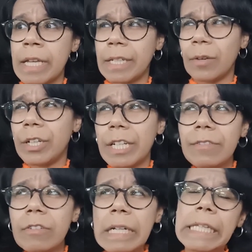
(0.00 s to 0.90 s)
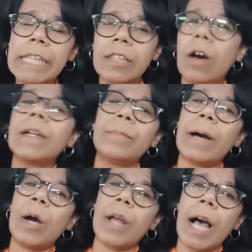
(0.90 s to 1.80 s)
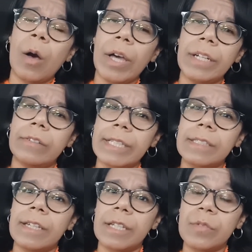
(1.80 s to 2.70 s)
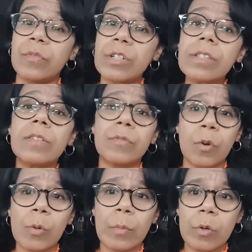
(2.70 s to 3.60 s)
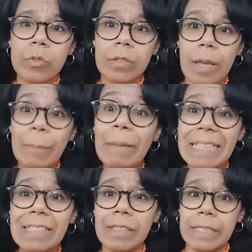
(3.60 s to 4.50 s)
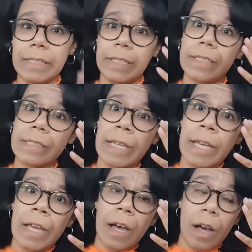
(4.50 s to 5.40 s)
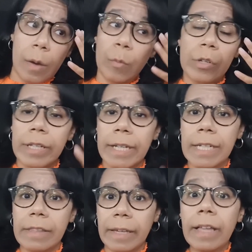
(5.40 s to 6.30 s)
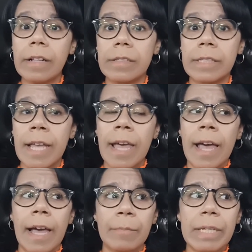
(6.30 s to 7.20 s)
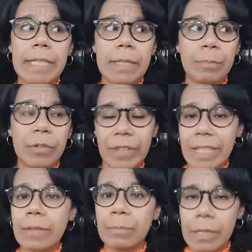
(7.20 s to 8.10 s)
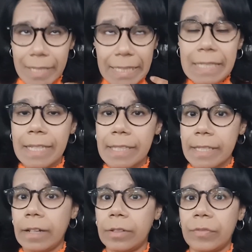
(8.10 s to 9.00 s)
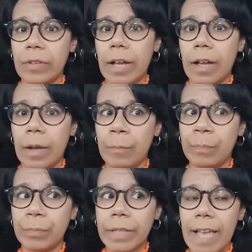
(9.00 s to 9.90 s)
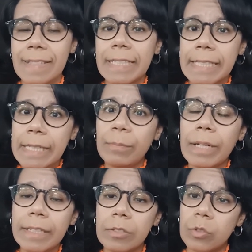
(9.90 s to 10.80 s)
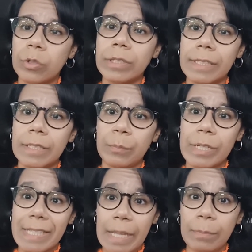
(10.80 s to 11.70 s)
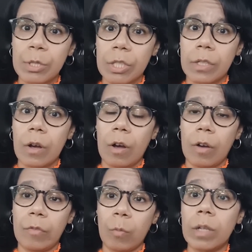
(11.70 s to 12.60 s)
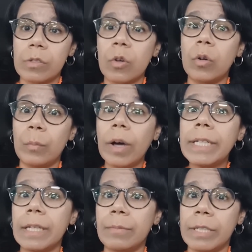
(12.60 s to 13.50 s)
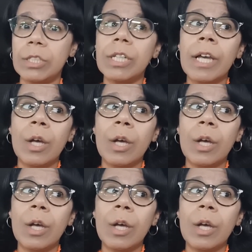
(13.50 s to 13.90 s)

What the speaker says: Now, I never really thought about how anorexia is first and foremost a mental illness, more than anything else, because it presents itself as a deeply distorted perception of one's own body image,